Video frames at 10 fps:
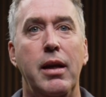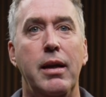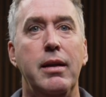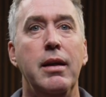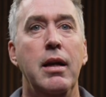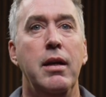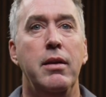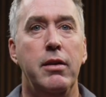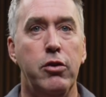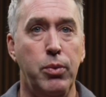And
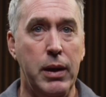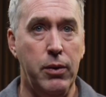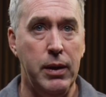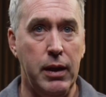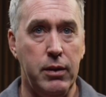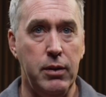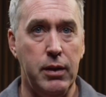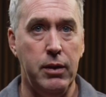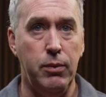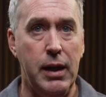this week we got to
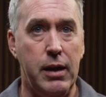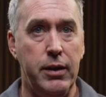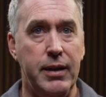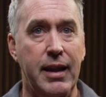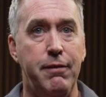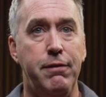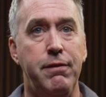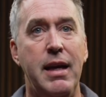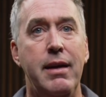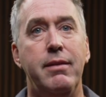look at the reality that
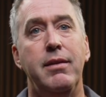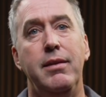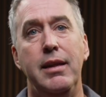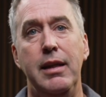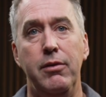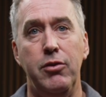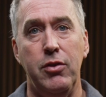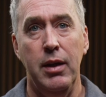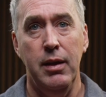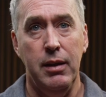faith
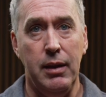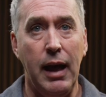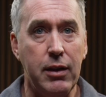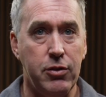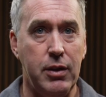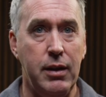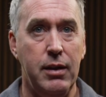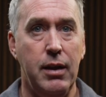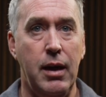leaves legacy.